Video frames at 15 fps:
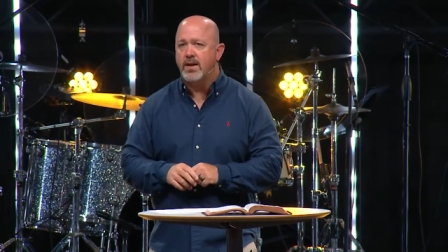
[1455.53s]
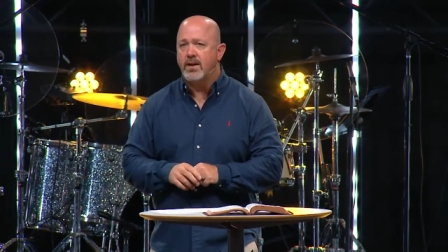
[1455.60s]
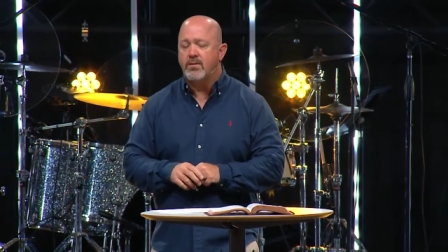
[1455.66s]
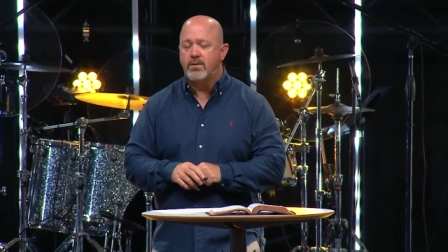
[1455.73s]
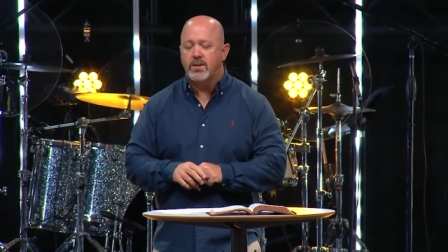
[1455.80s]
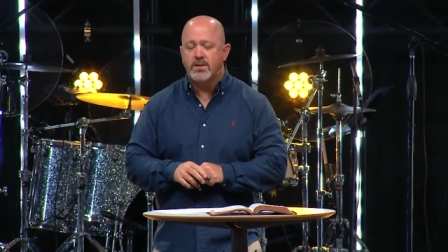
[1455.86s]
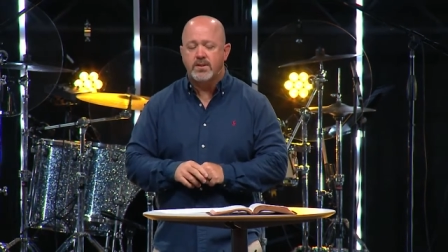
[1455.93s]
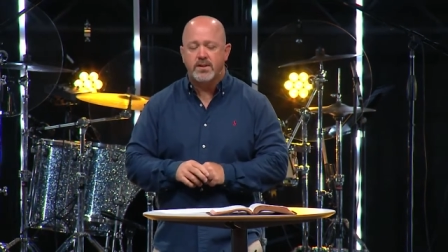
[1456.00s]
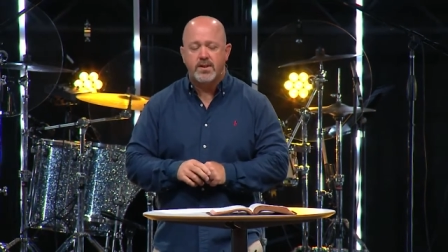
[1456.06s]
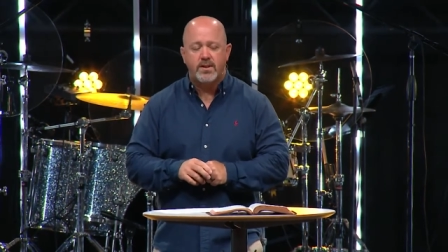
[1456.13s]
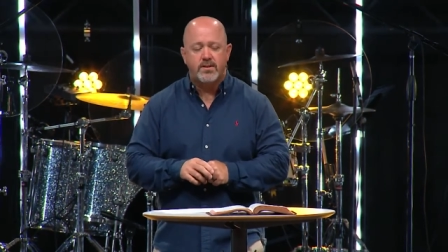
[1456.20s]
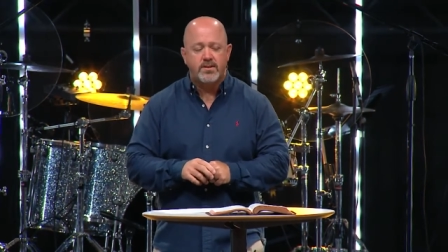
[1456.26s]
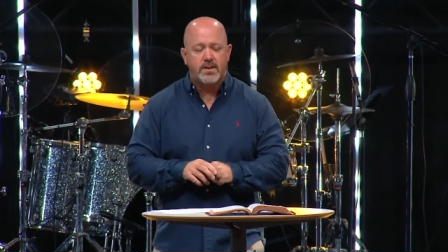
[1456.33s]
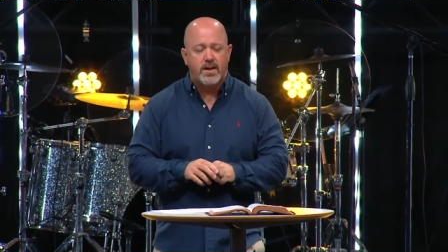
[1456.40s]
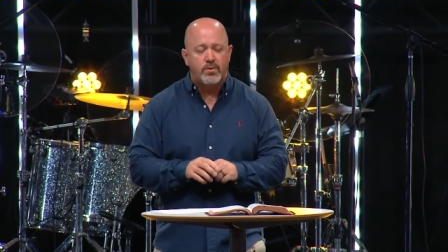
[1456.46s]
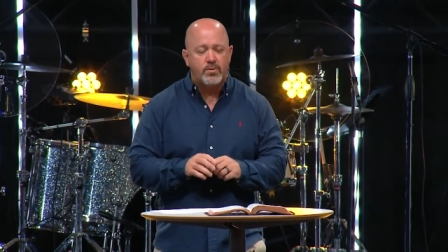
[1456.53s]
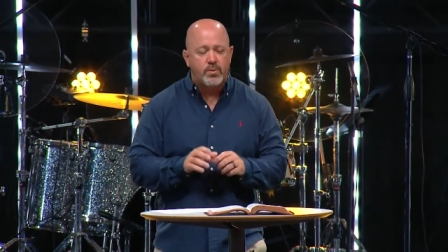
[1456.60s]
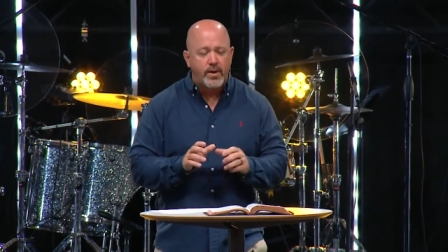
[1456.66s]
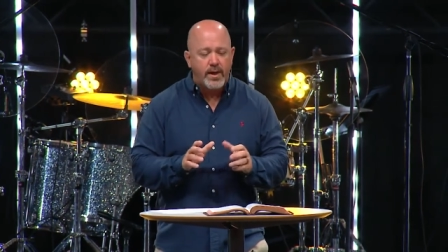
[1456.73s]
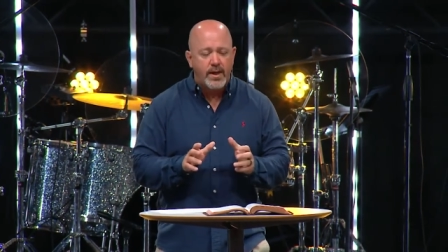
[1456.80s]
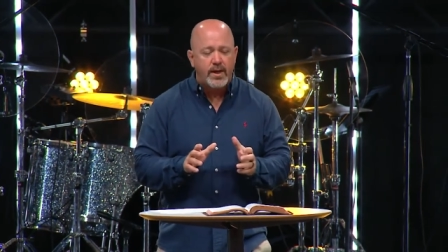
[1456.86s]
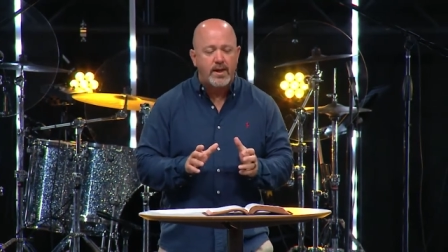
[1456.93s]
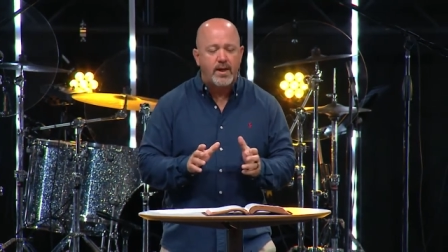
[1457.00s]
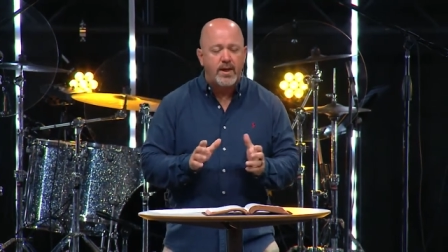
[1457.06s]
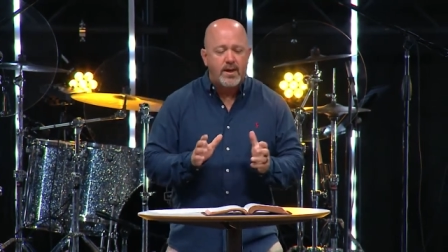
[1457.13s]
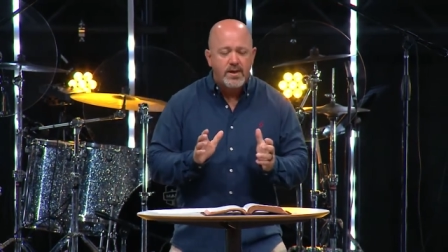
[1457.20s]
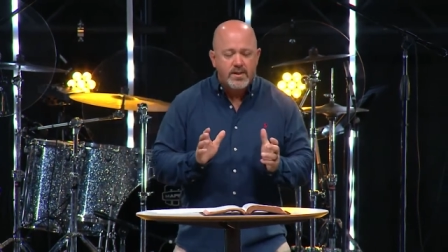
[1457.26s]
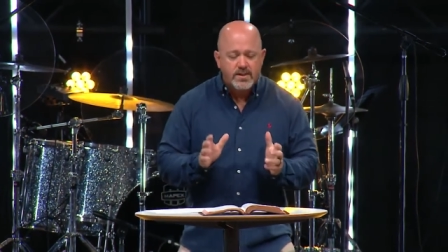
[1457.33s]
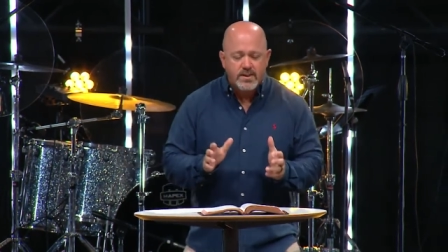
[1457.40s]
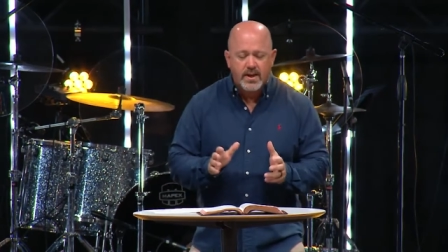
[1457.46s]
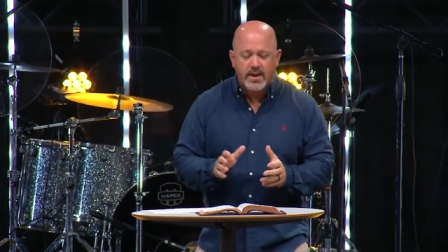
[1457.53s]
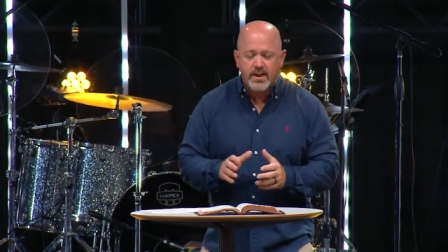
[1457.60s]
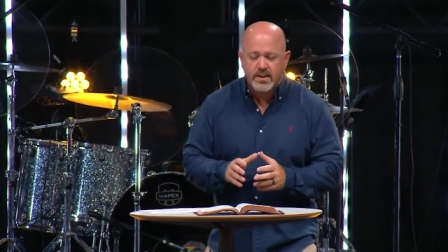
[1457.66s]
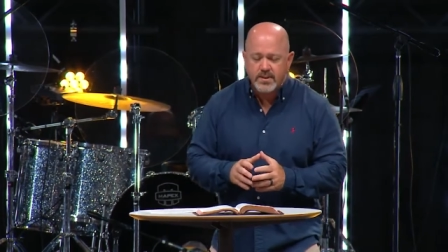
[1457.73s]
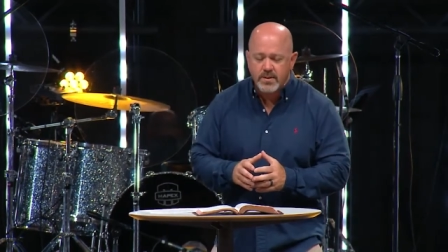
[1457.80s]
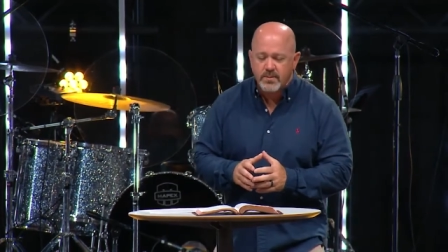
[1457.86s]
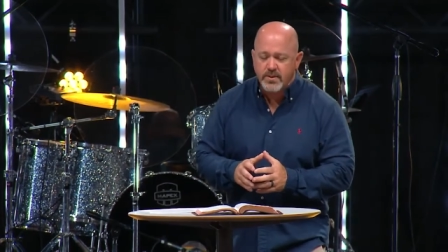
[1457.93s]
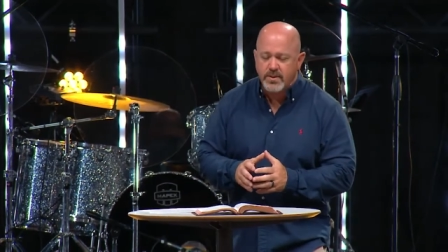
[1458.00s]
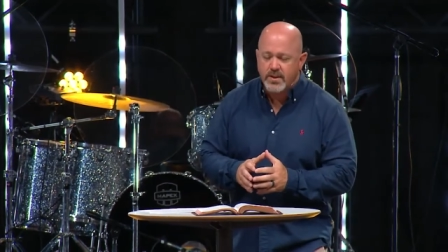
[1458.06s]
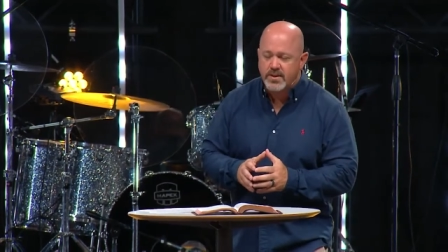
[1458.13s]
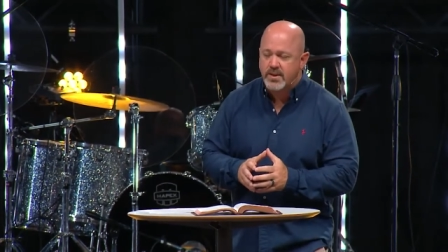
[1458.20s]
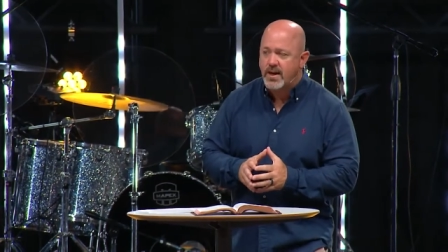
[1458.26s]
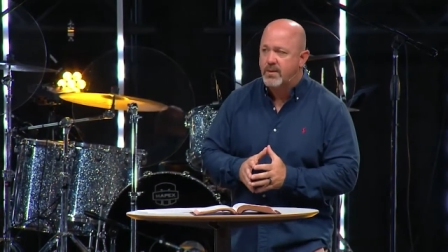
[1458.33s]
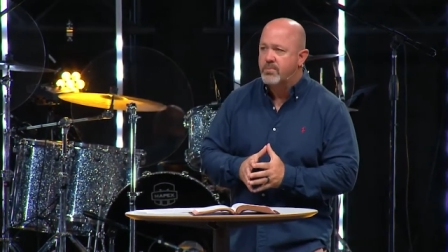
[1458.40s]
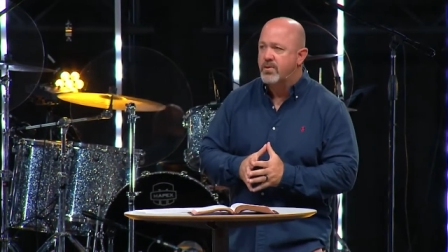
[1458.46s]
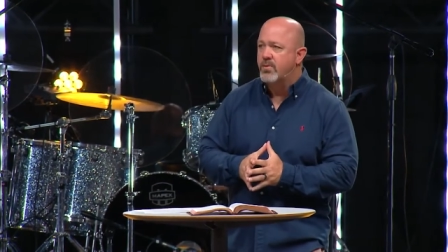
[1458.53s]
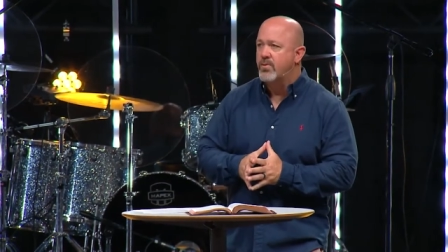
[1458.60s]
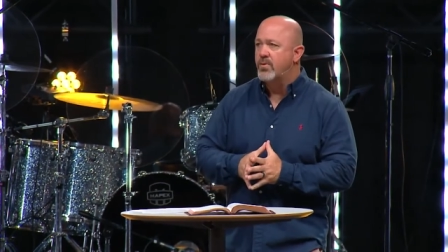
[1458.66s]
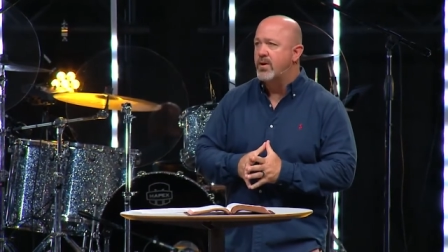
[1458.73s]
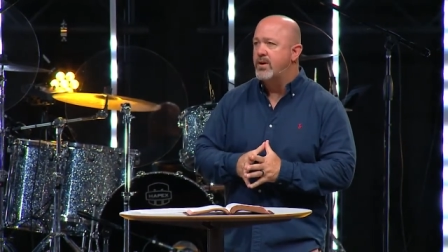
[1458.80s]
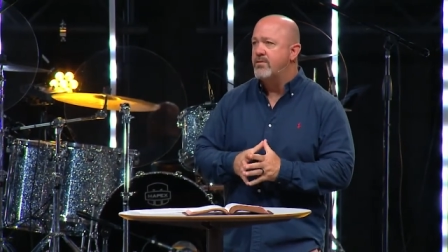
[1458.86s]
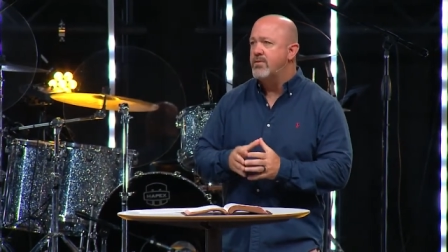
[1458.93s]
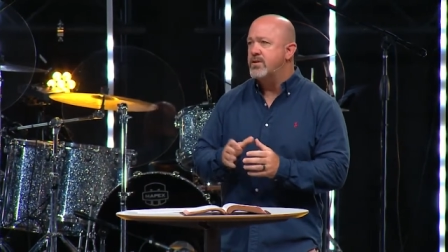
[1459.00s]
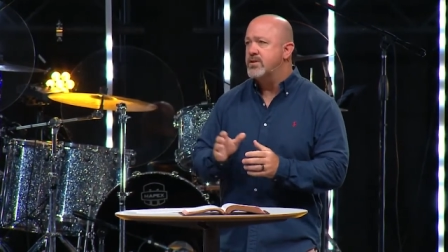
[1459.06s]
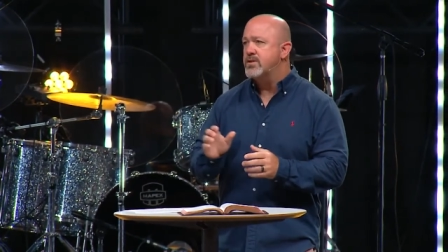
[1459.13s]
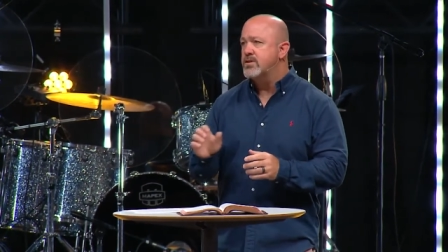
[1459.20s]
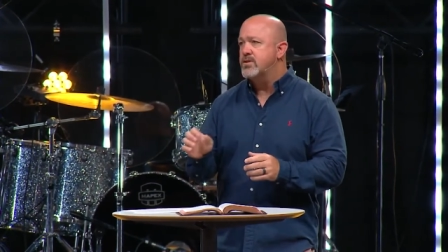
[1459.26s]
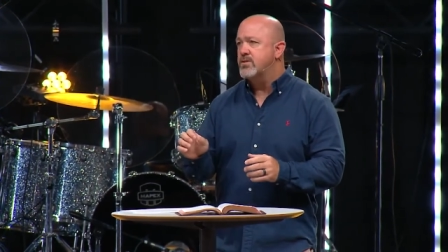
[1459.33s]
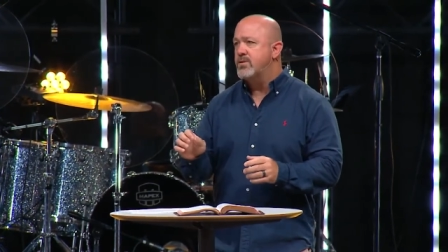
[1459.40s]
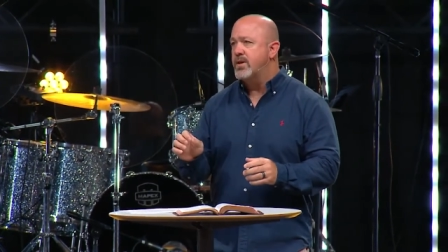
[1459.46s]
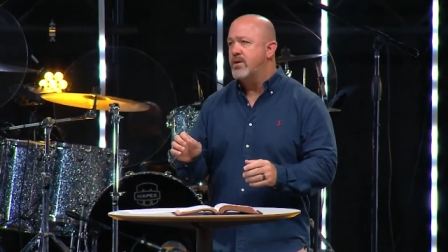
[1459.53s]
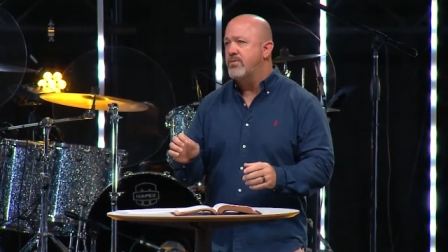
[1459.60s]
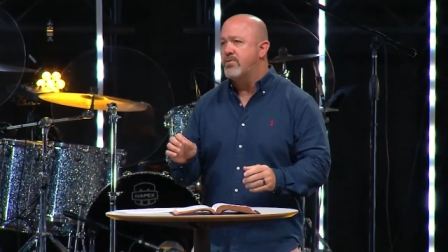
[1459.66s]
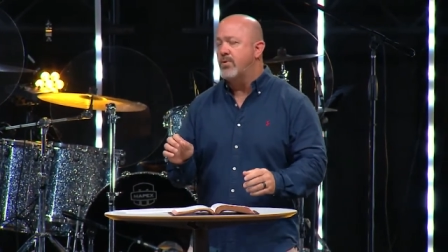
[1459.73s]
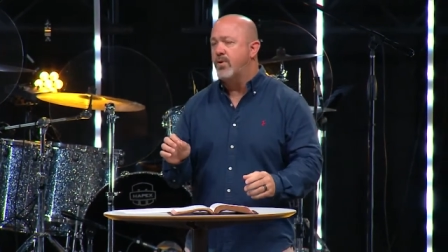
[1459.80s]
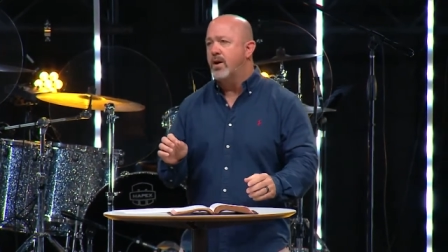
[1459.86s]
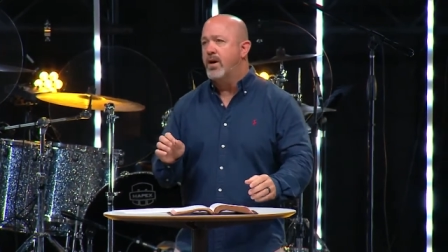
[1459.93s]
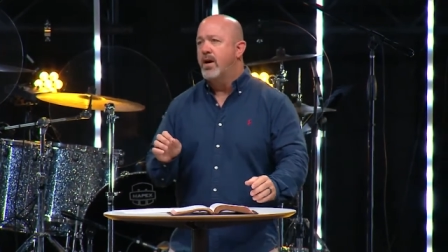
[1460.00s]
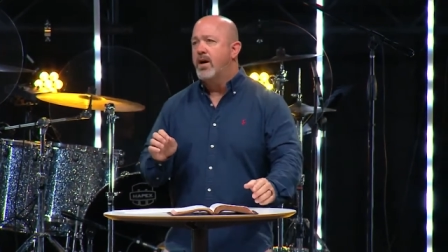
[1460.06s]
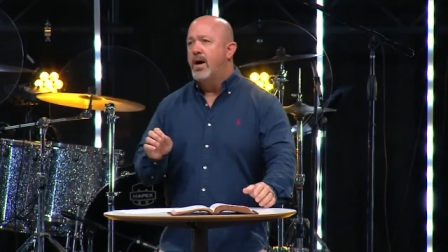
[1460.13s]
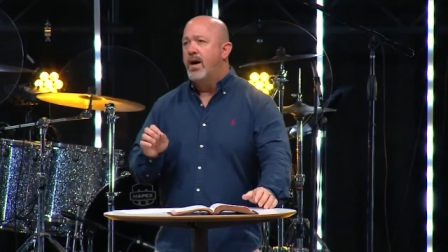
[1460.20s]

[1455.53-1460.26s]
And I want you, you know, as I read 2 Timothy chapter 1, verses 3 and 4,